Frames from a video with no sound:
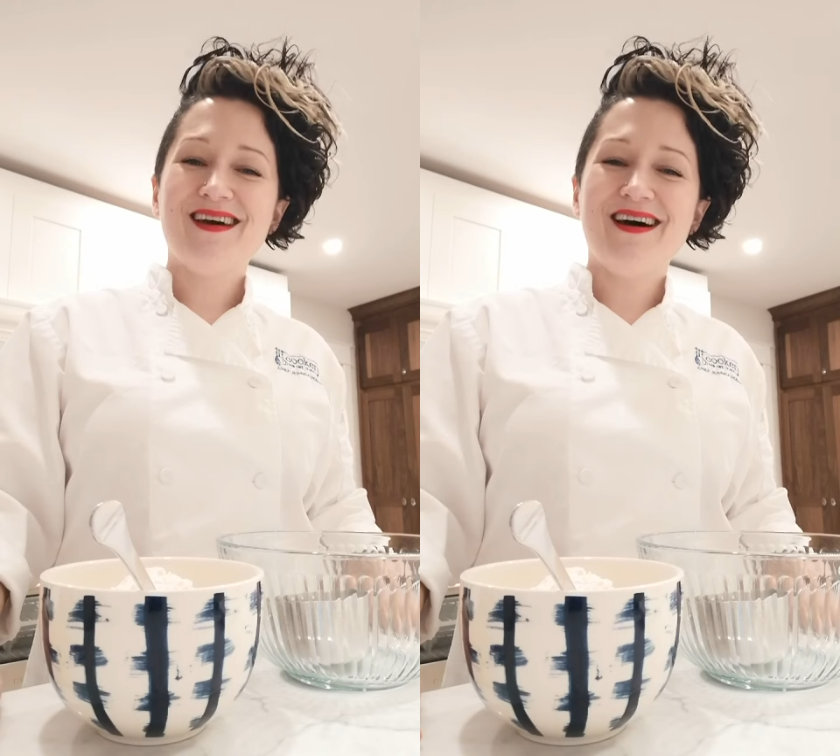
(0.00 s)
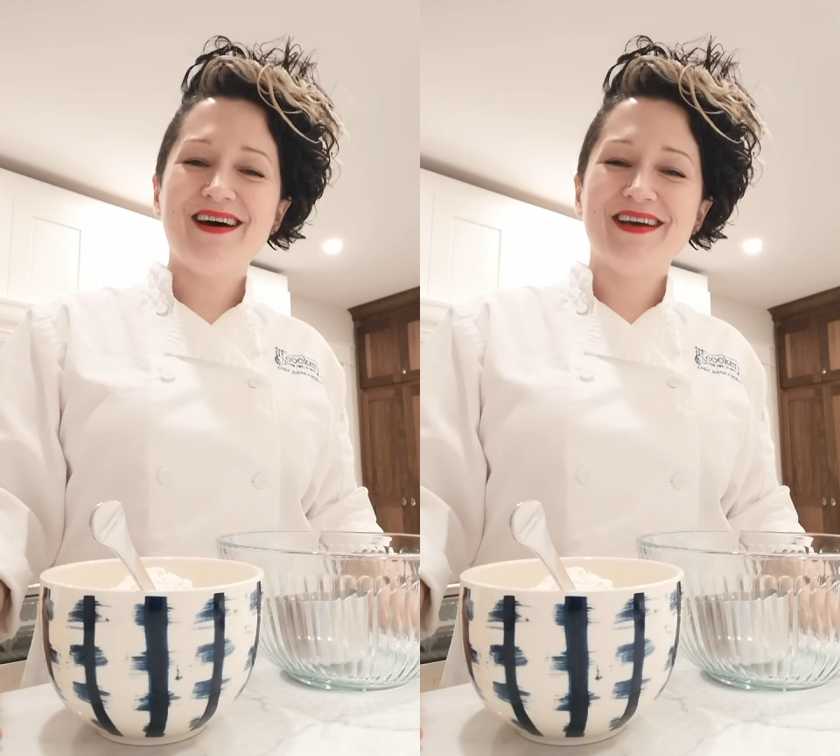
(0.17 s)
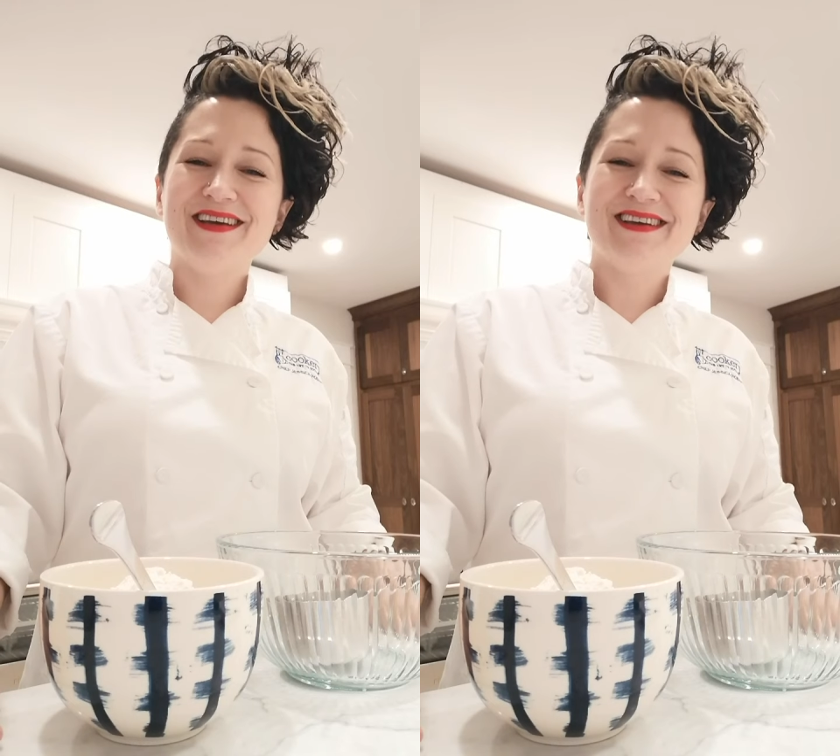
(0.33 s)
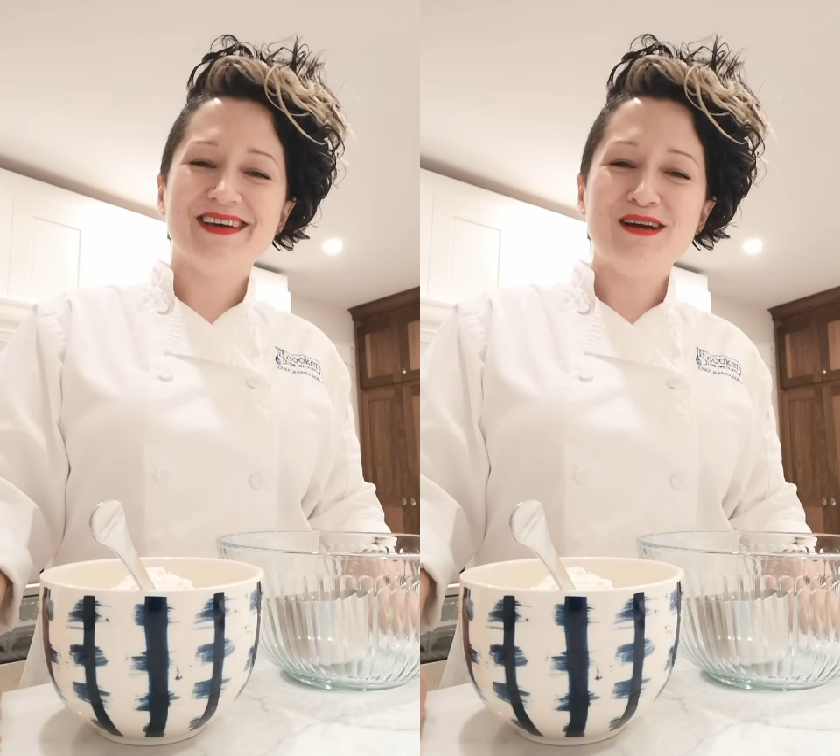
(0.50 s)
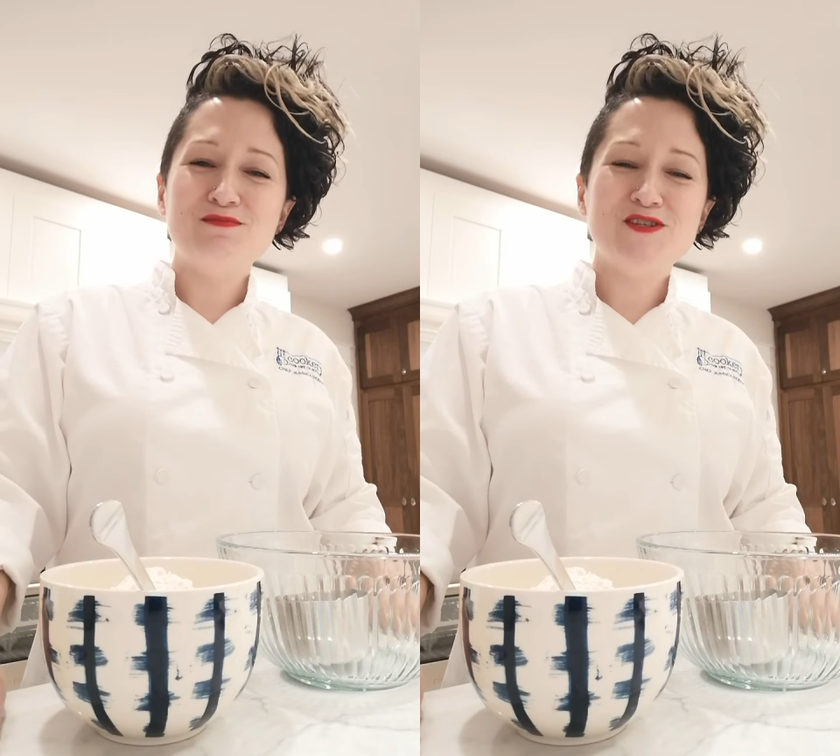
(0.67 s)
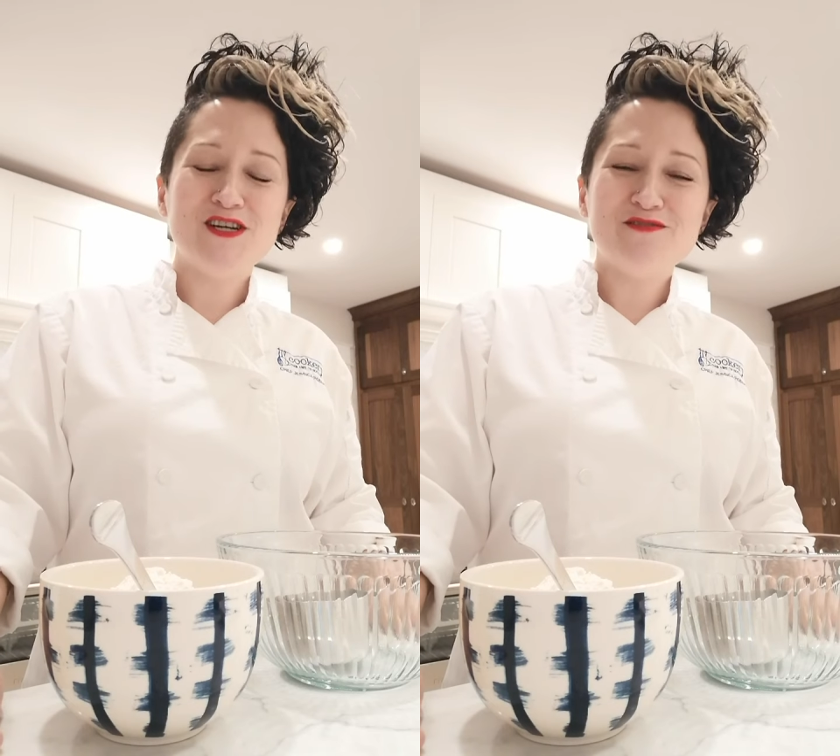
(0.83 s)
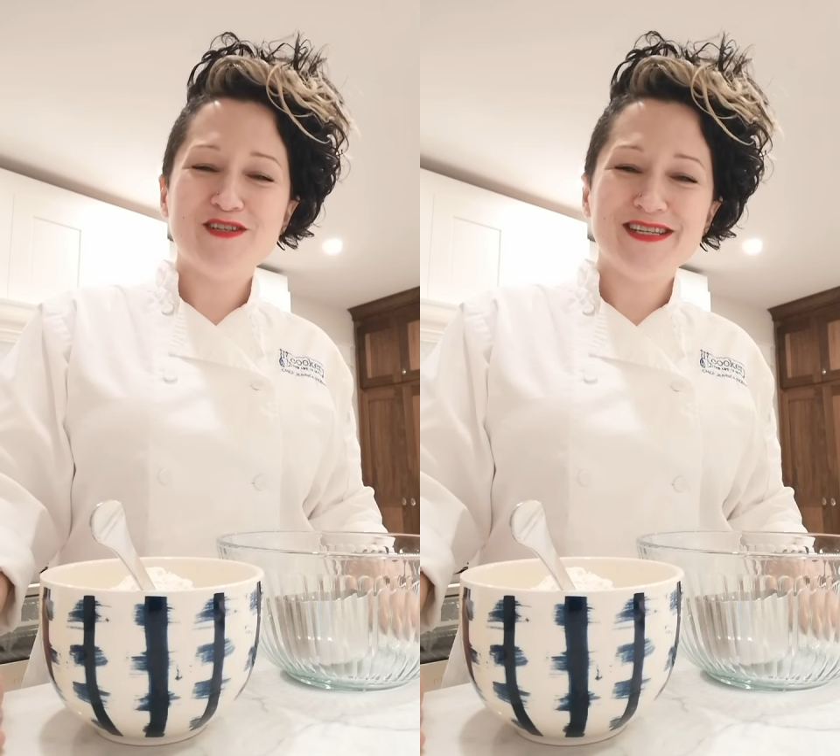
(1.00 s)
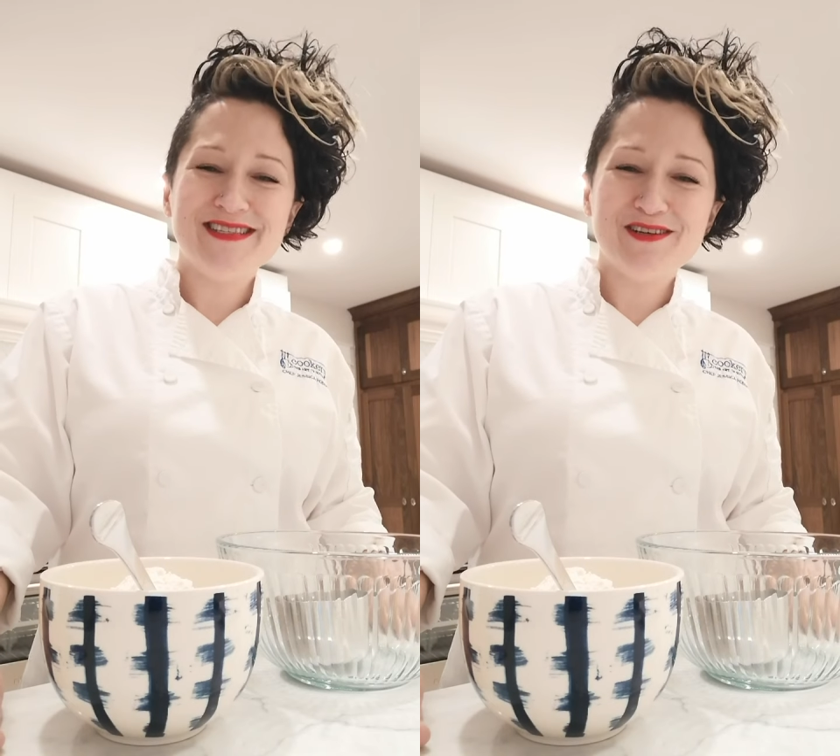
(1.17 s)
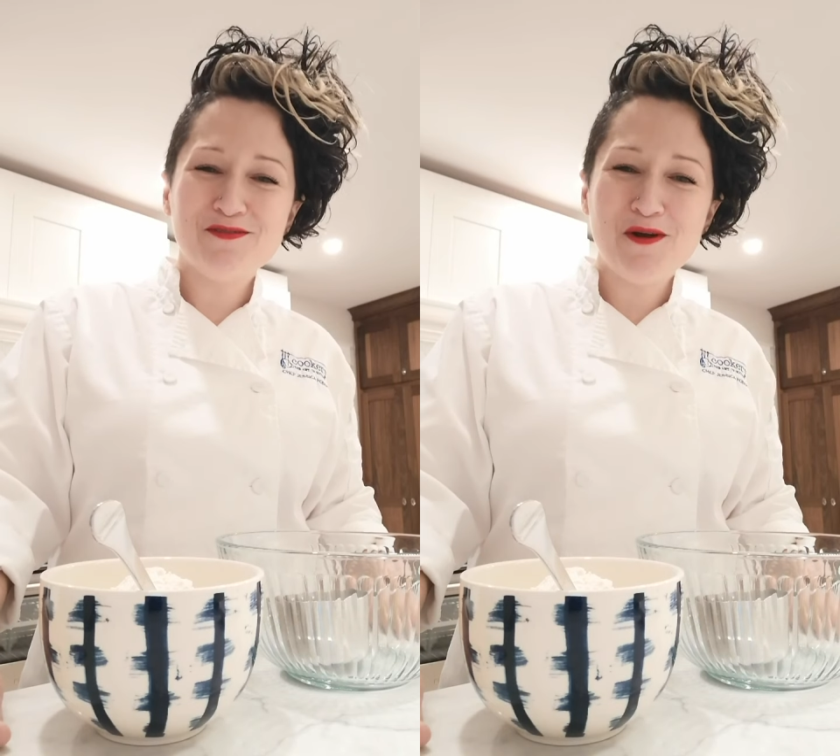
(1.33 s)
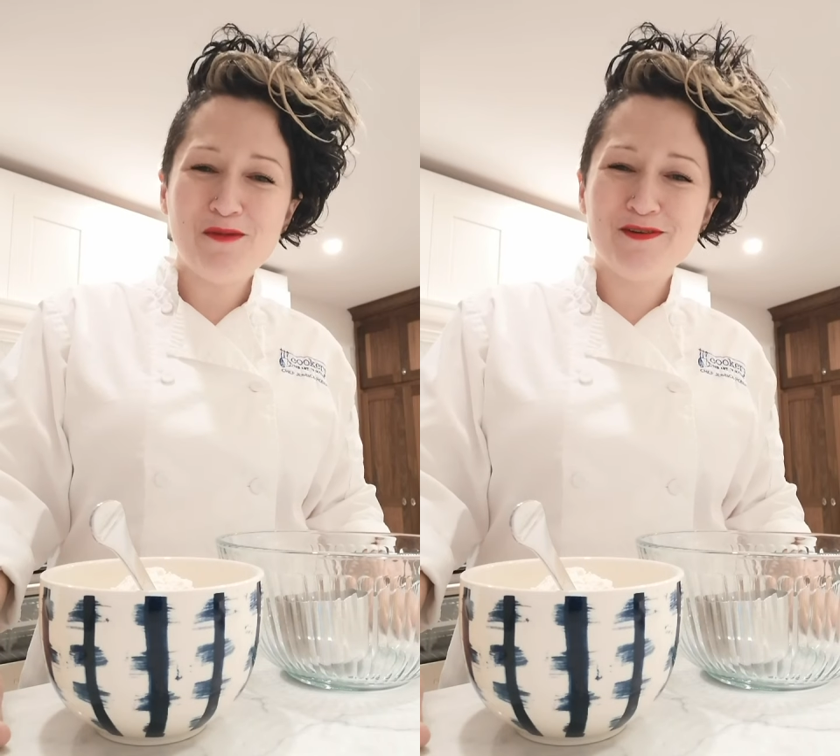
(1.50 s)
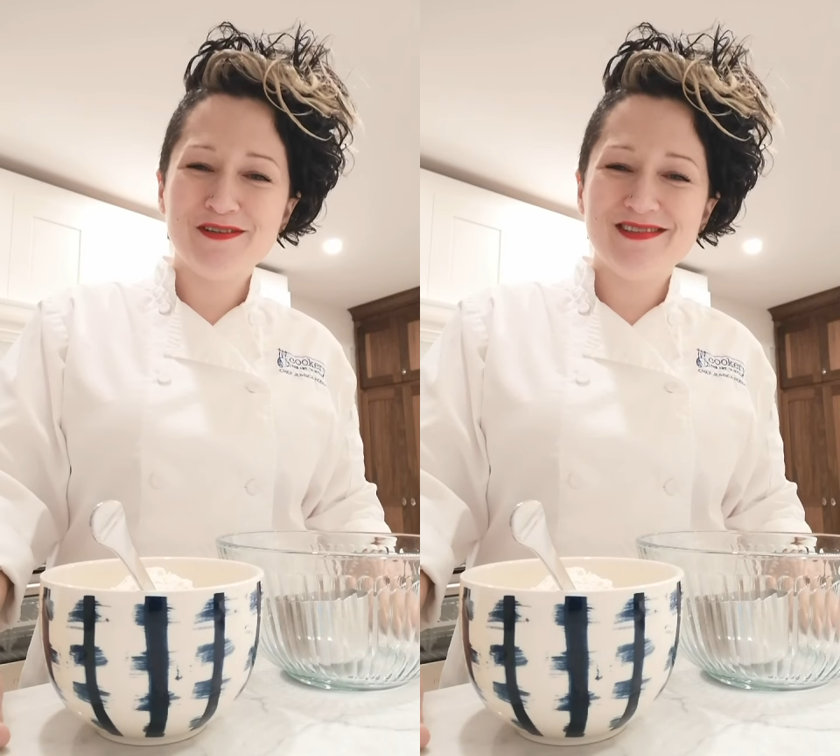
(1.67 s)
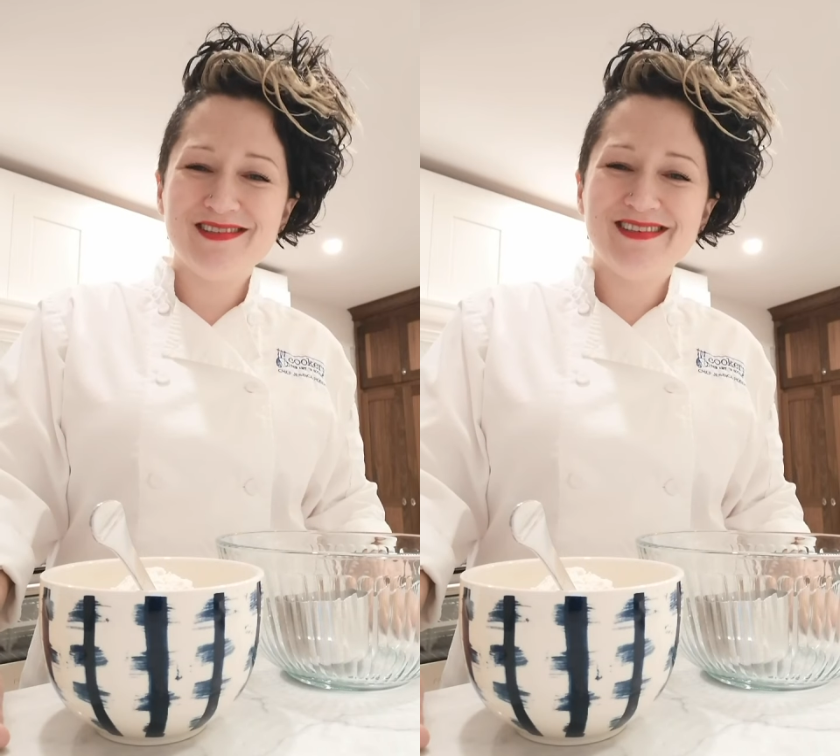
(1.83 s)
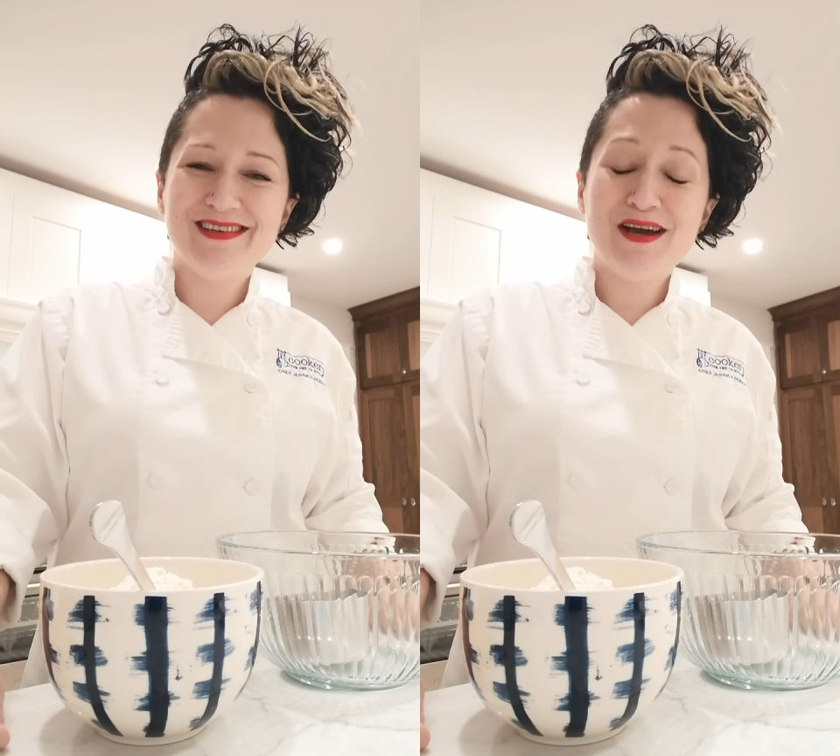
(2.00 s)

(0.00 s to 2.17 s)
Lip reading: Hi, I'm Chef Jessica Roberts.